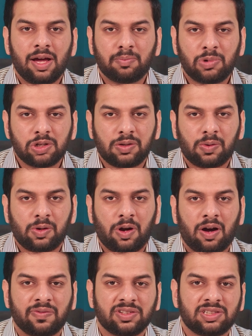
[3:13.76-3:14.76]
Most loan
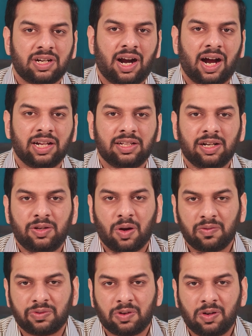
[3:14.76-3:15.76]
officers either
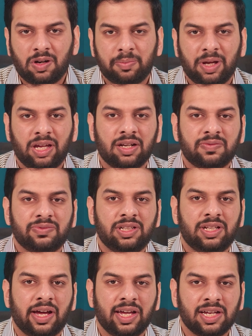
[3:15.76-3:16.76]
don't follow up enough with
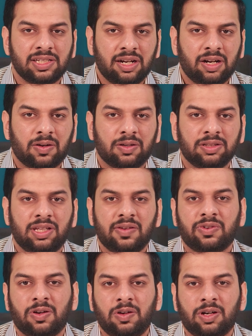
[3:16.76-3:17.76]
the agent or they
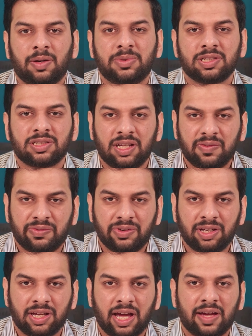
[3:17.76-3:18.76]
follow up the same
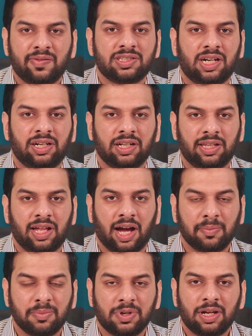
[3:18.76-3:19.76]
way every single
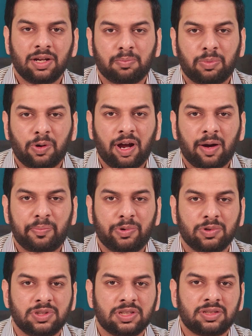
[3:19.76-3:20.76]
time. Both
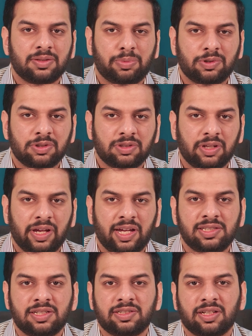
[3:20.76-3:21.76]
approaches push
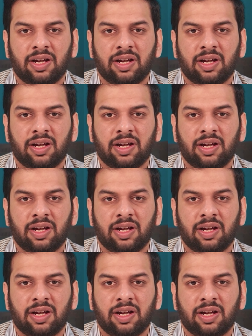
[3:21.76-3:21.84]
agents